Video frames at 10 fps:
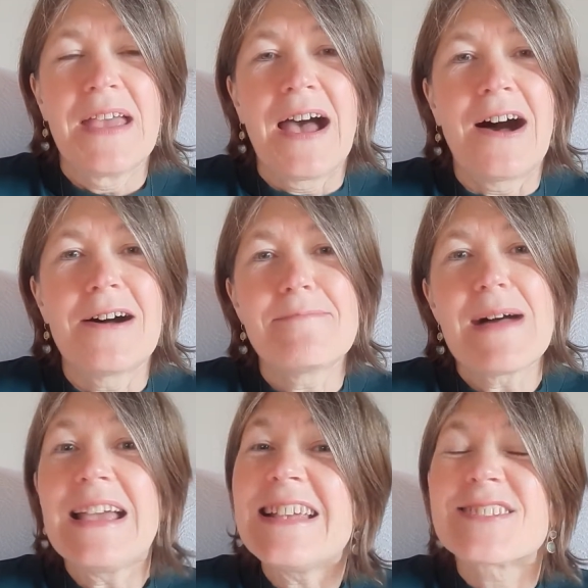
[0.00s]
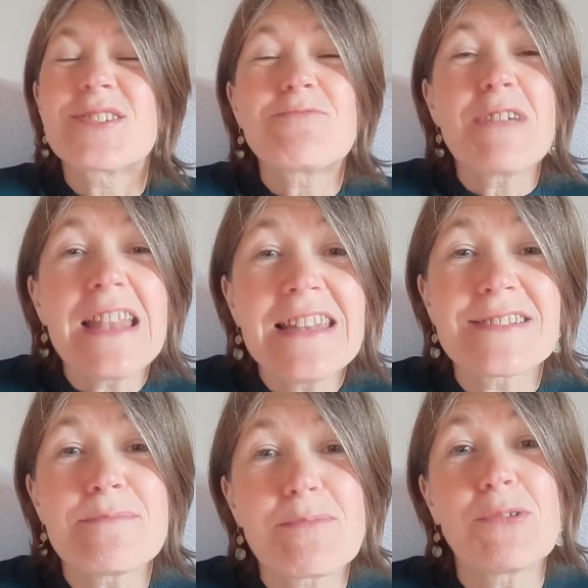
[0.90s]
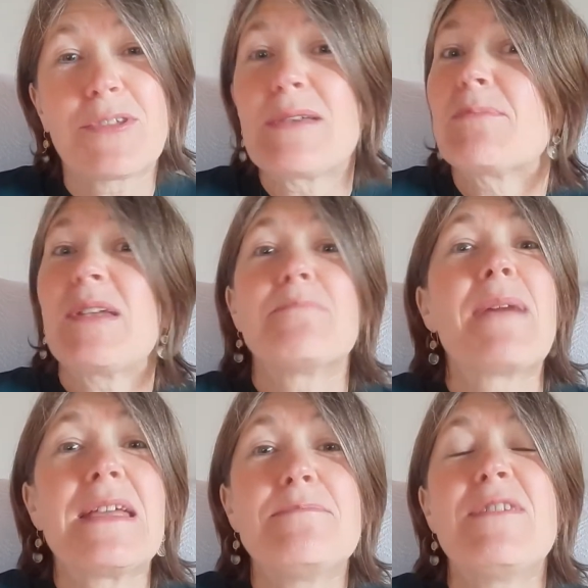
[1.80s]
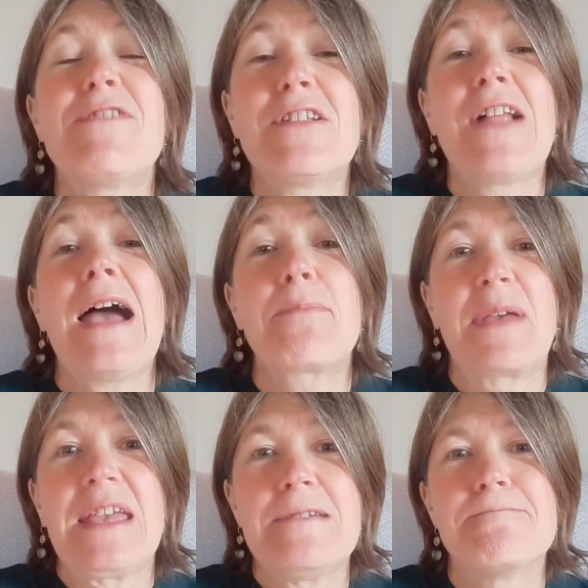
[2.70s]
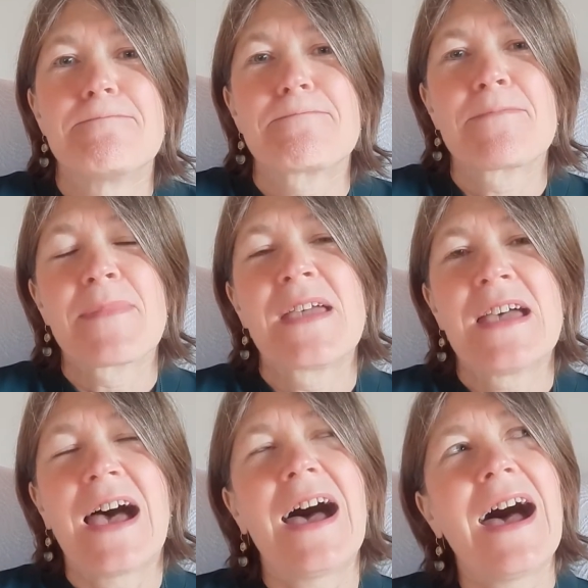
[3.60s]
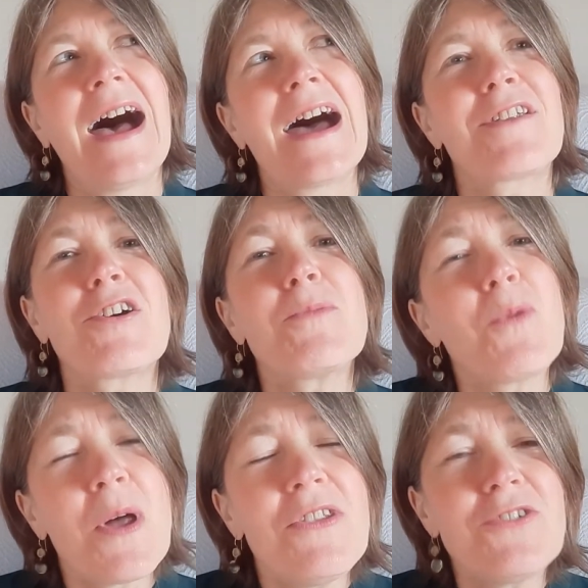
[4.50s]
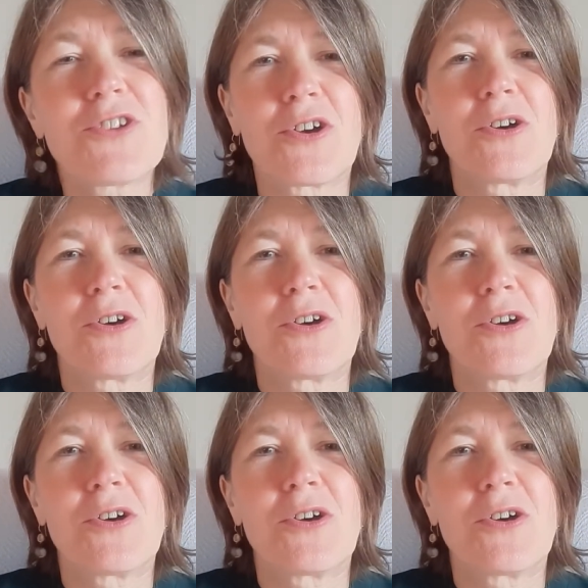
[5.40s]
It's a really simple thing, but it made me feel happy. And I wonder